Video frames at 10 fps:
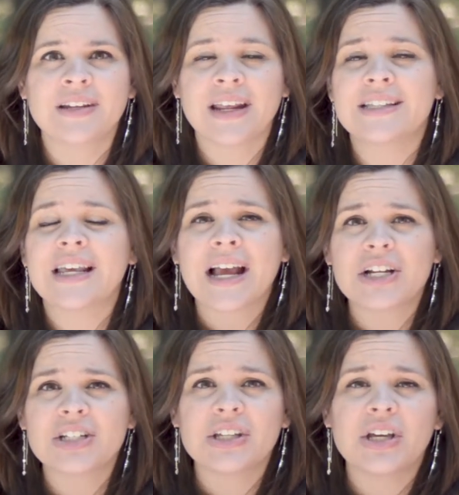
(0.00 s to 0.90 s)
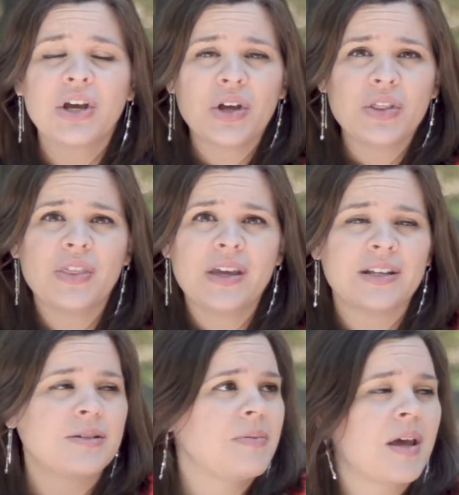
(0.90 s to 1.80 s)
It's actually a good thing
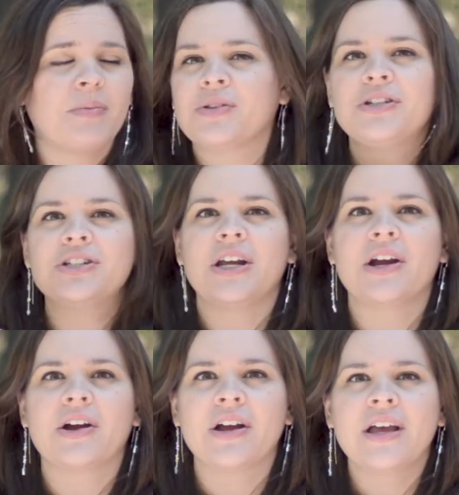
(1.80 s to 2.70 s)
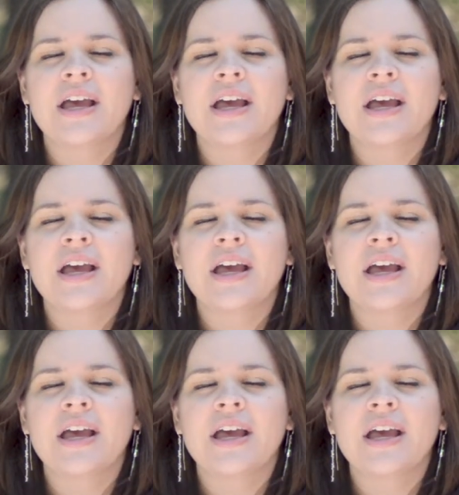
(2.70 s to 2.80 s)
to be able to share